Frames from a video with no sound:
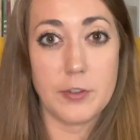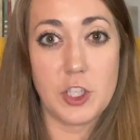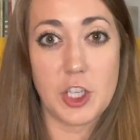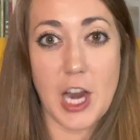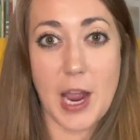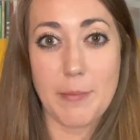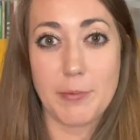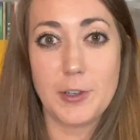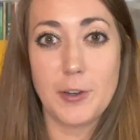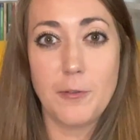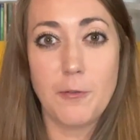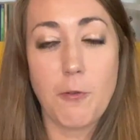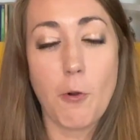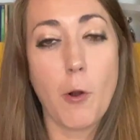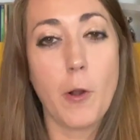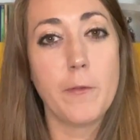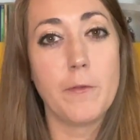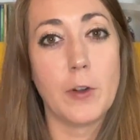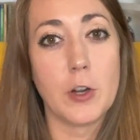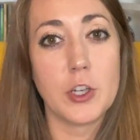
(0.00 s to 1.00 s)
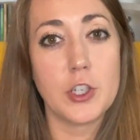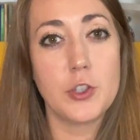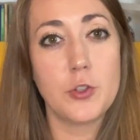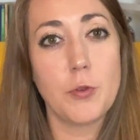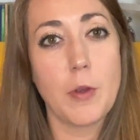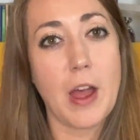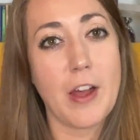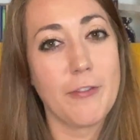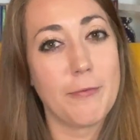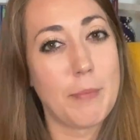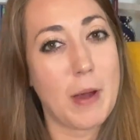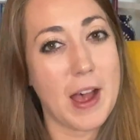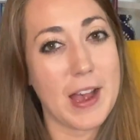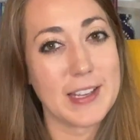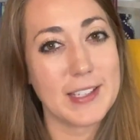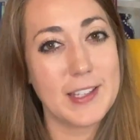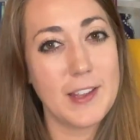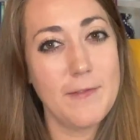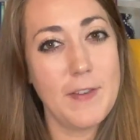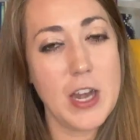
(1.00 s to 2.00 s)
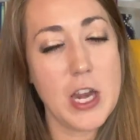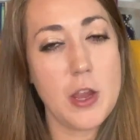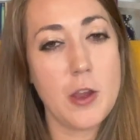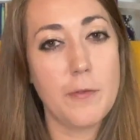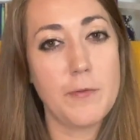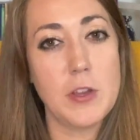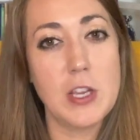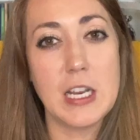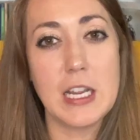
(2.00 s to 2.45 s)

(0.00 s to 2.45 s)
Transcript: Chapter four, verse twelve. Pause the video if you